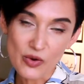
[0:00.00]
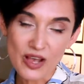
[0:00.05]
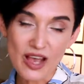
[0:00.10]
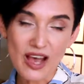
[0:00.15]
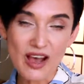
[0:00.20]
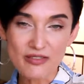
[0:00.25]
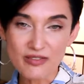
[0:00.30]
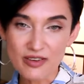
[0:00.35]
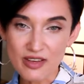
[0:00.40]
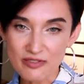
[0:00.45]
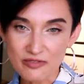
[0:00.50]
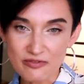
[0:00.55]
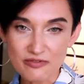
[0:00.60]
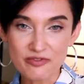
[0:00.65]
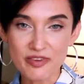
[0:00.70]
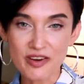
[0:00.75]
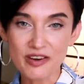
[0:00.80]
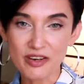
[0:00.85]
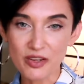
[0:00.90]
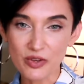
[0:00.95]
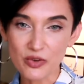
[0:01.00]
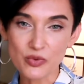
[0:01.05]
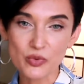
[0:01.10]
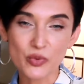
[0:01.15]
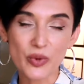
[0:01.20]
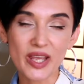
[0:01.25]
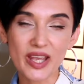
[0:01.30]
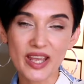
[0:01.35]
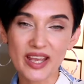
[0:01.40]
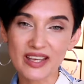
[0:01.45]
Have a very good
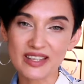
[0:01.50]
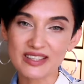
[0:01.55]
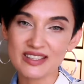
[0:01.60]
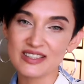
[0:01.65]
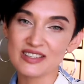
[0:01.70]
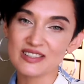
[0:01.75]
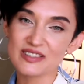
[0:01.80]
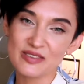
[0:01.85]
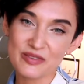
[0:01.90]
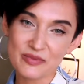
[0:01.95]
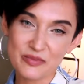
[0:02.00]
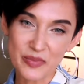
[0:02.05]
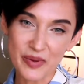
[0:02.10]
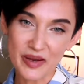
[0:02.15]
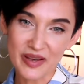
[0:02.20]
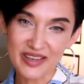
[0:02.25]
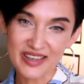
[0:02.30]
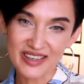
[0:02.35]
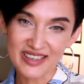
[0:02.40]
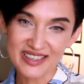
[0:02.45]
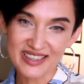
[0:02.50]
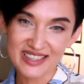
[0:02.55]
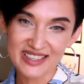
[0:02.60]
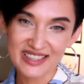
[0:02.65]
weekend. Bye.